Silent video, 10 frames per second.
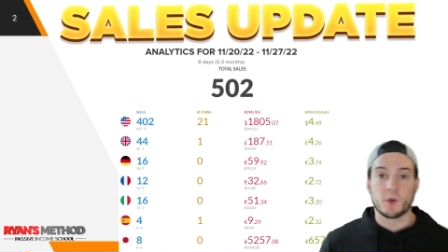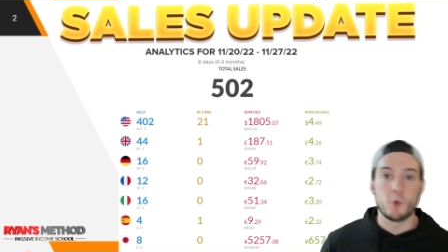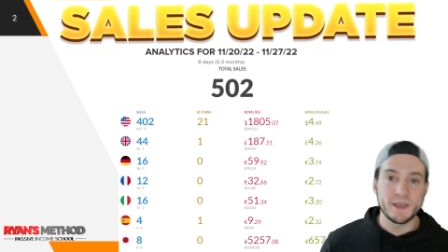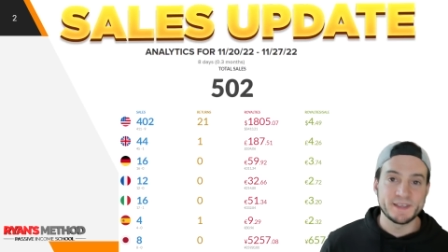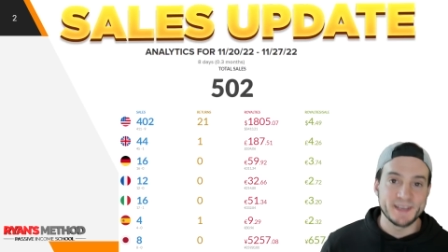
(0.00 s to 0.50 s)

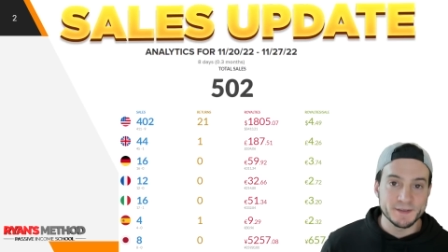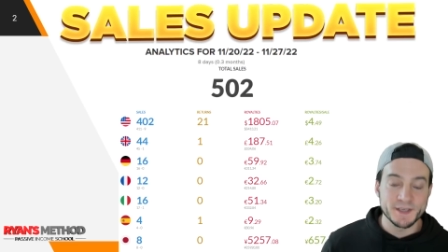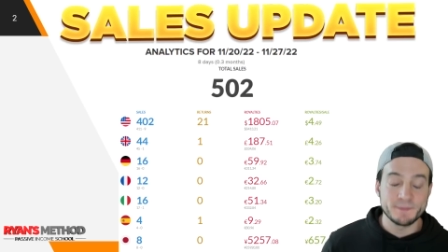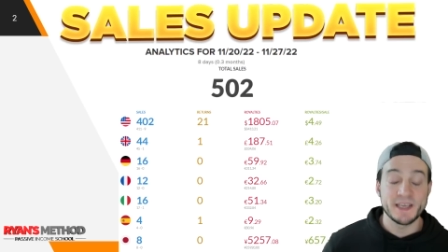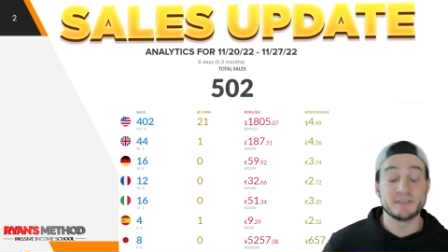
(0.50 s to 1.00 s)
Quick sales
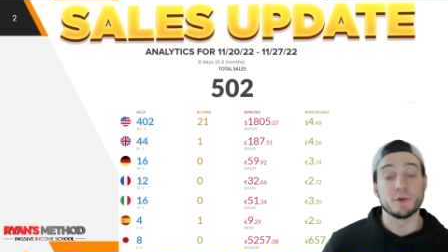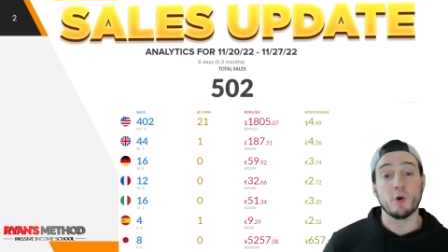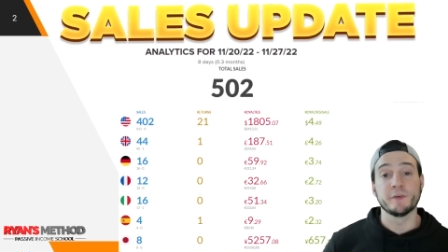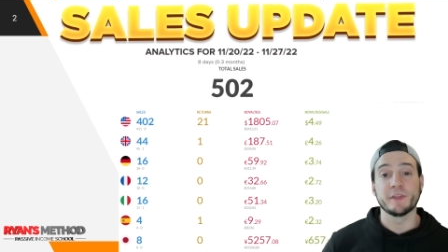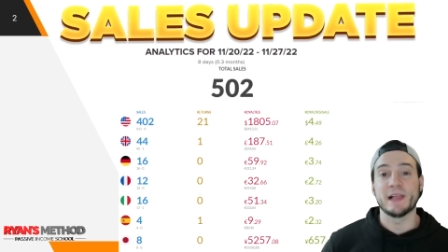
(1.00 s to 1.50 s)
update. So
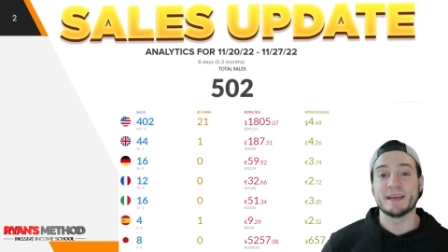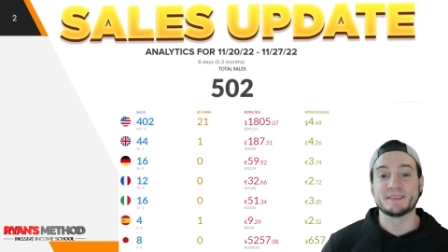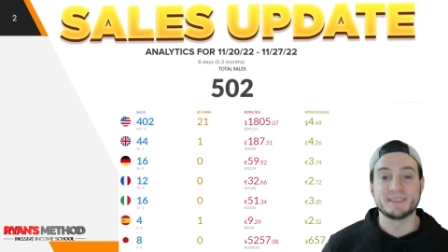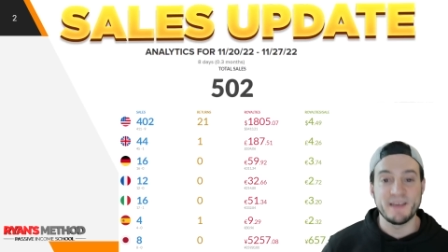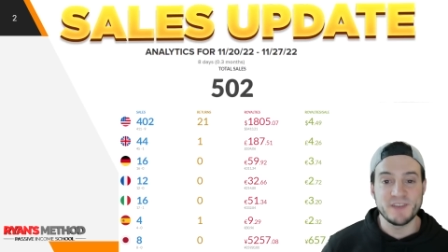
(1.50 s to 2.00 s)
over the
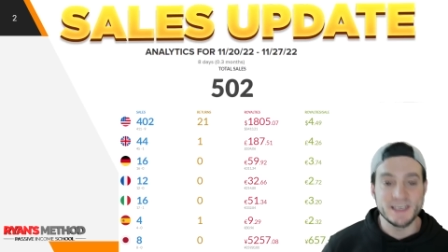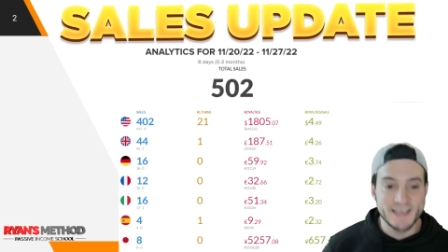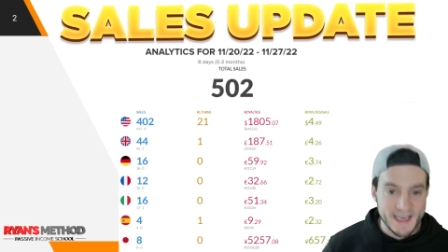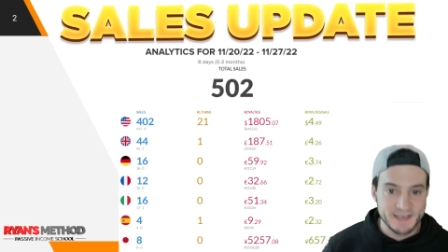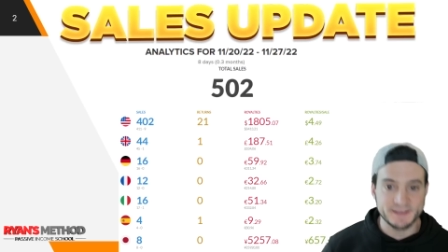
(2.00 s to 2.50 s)
last seven
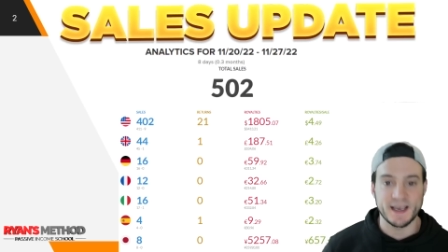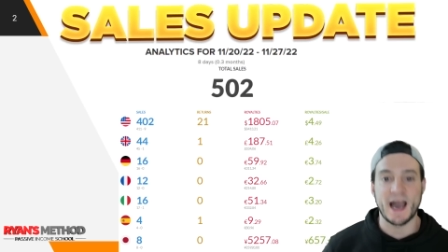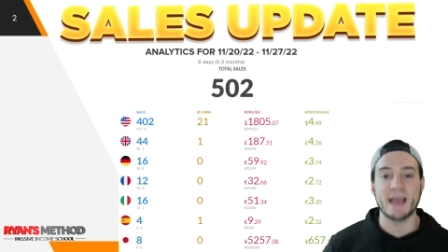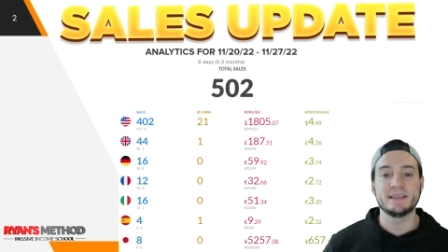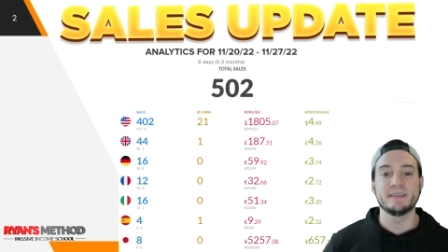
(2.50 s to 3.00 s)
days,
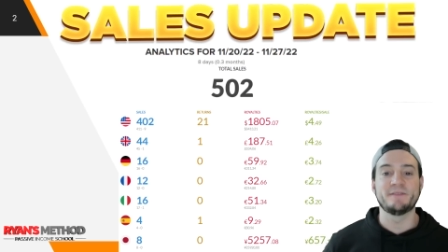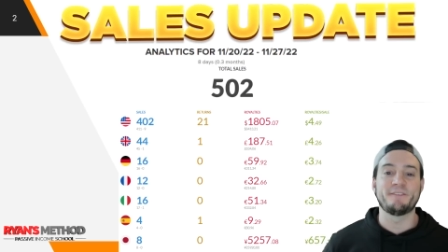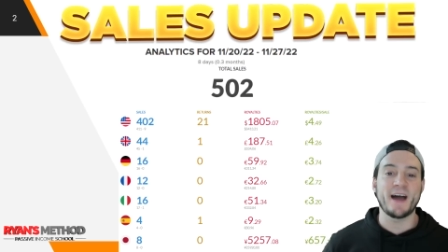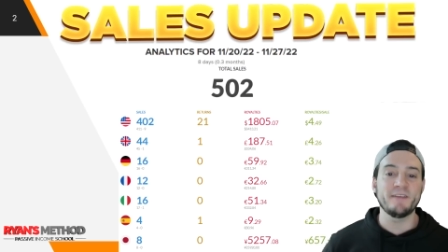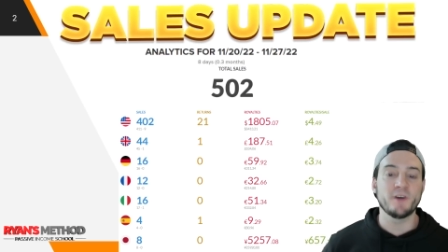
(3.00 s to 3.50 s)
I did
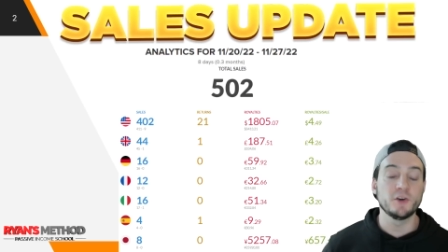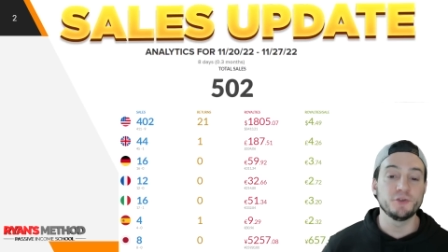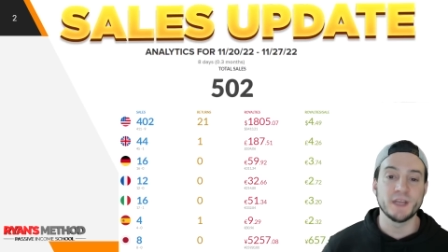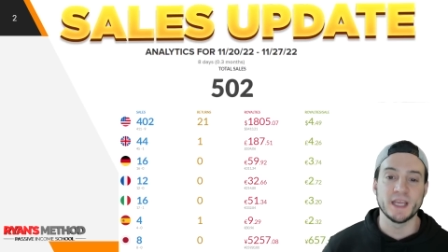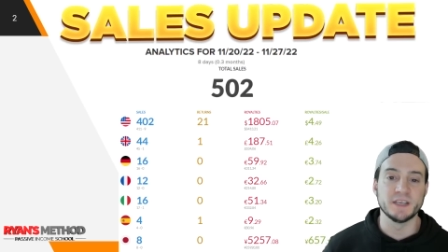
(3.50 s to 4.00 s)

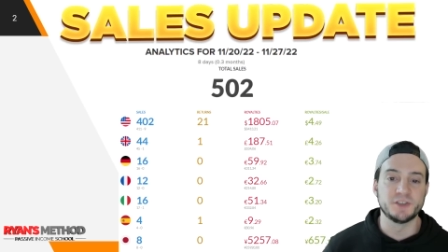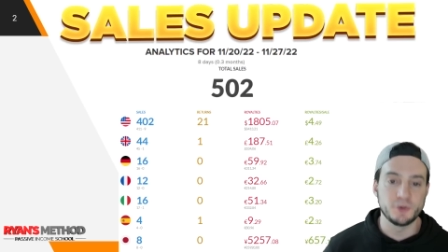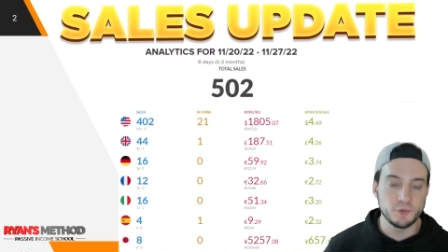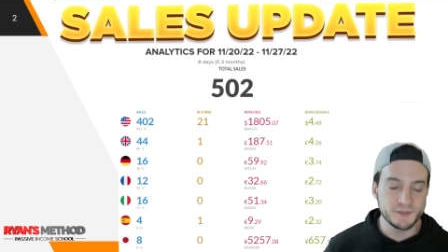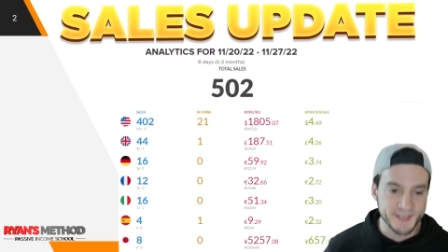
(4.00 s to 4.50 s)

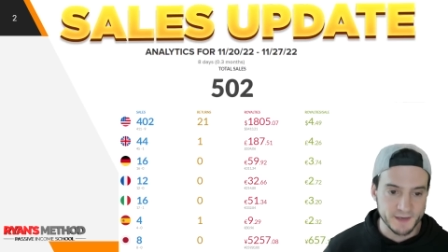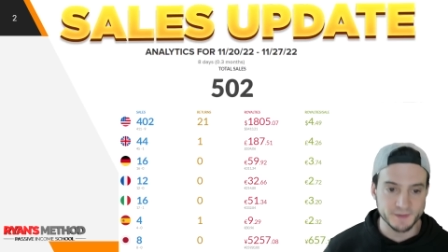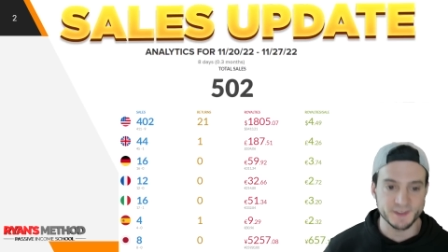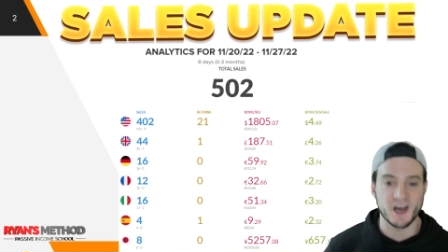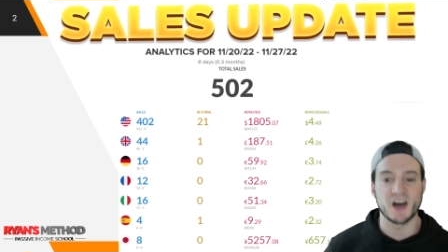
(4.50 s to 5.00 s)
502
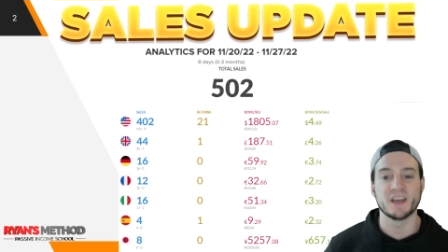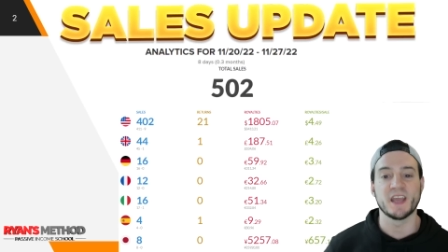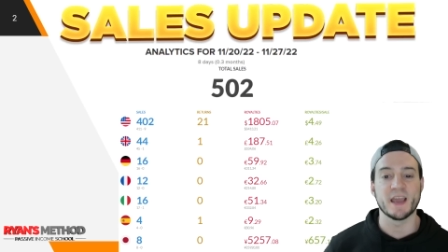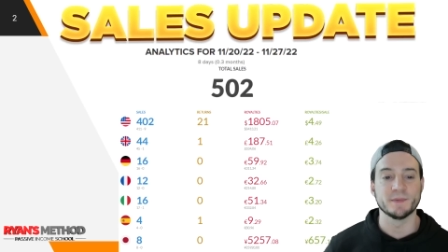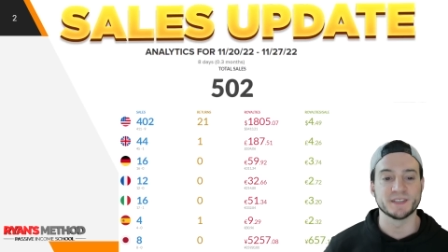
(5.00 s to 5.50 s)
sales on
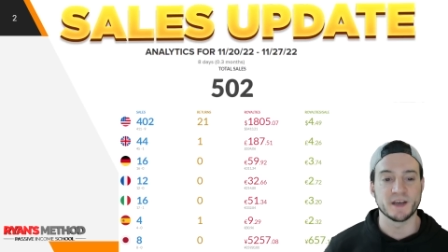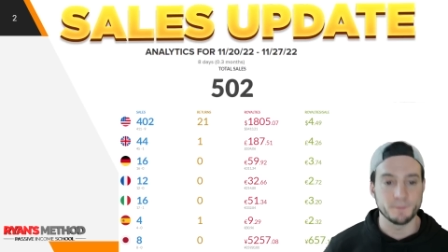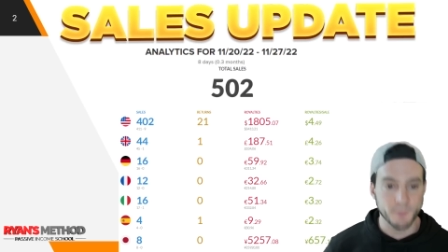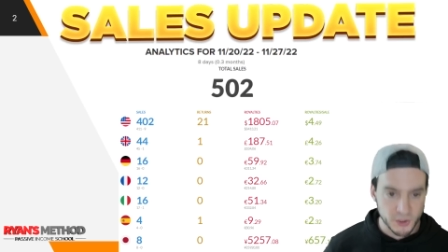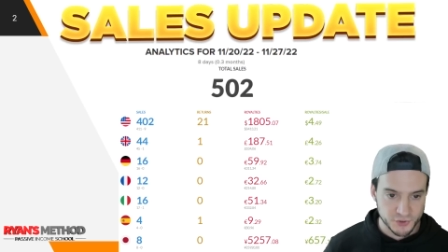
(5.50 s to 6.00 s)

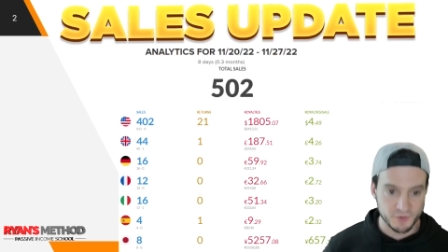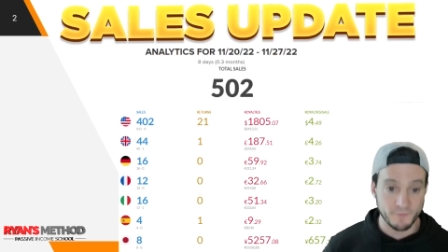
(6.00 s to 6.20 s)
Amazon merch.